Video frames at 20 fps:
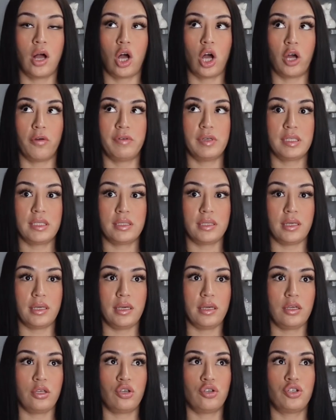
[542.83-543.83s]
obviously
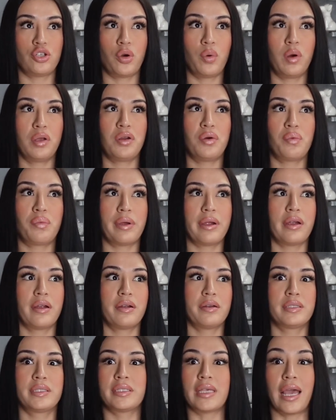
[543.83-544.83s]
you don't want to
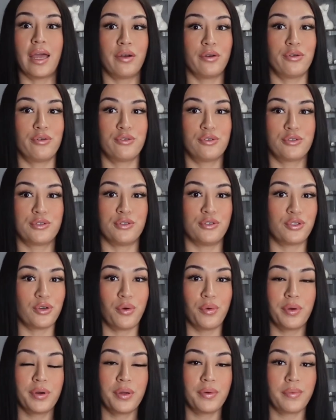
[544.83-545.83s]
wear sandals, you
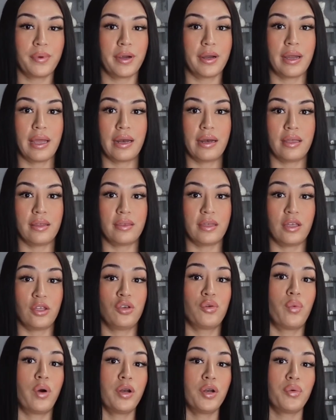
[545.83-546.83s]
don't want to wear anything.
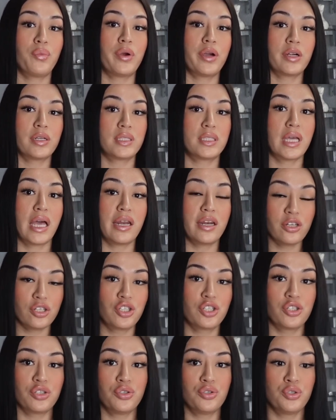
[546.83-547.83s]
You want to wear tennis
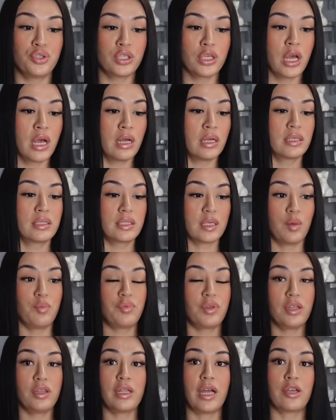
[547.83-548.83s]
shoes,
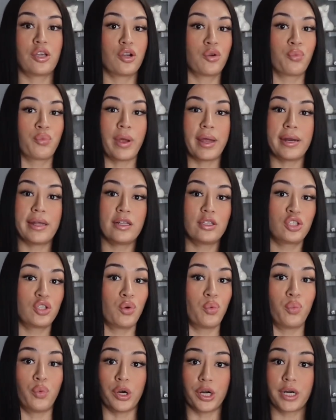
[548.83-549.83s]
something that you're ready to
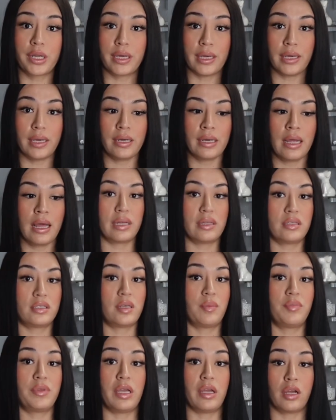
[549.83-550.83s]
work in, and
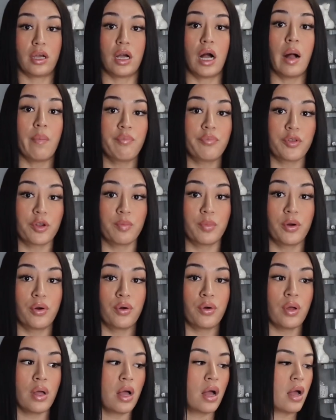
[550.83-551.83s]
something
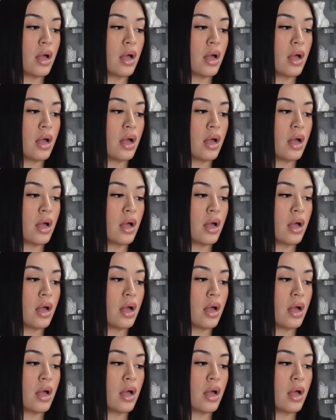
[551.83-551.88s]
comfortable.